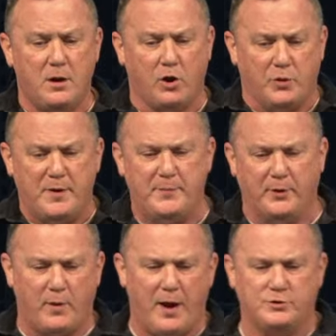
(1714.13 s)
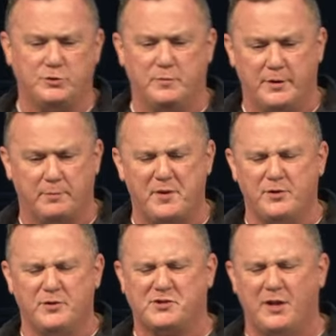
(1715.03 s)
Are the people around you bitter?
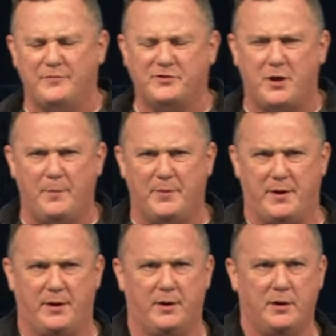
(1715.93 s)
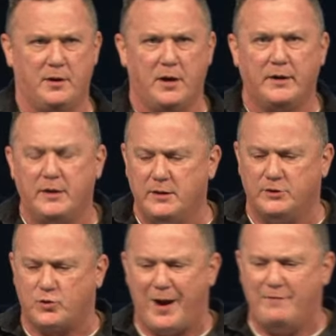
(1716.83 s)
Bitterness loves company. Again, it
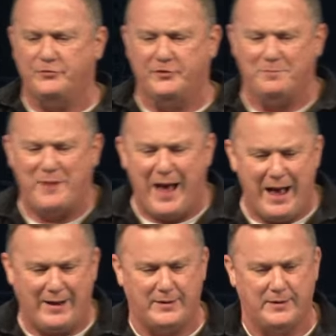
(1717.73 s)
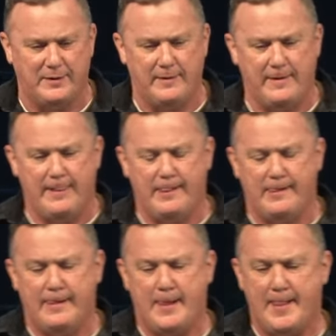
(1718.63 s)
travels in a pack.
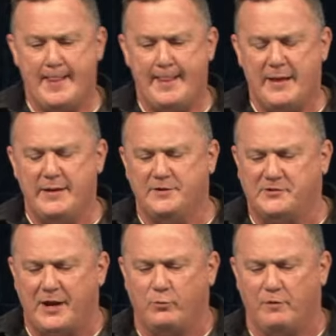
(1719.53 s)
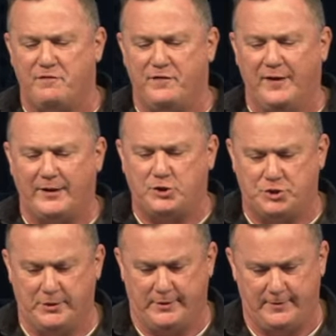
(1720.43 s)
It is a
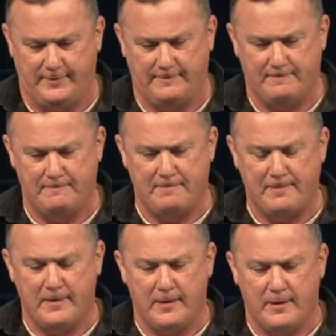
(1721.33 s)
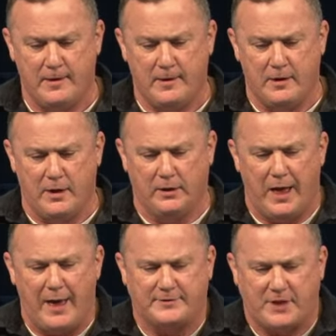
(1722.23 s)
reflection. A
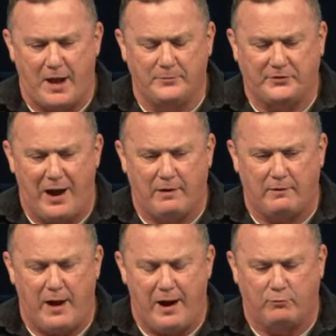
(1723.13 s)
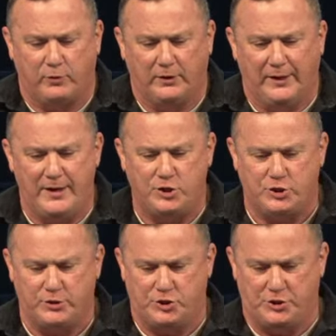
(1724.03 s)
lot of times our
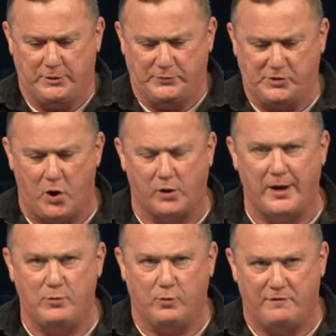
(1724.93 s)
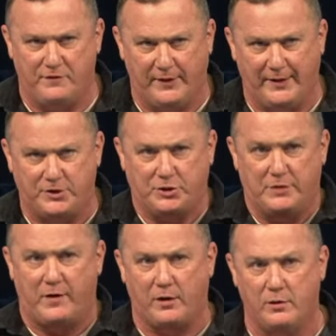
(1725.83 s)
relationships are a reflection
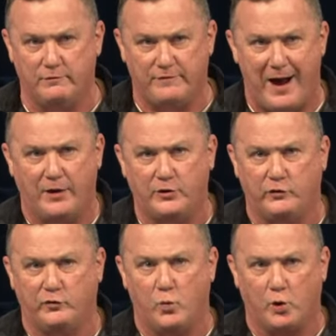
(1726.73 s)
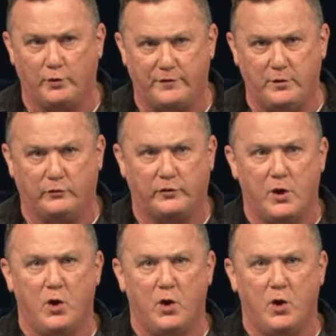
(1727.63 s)
of our own values and worldviews.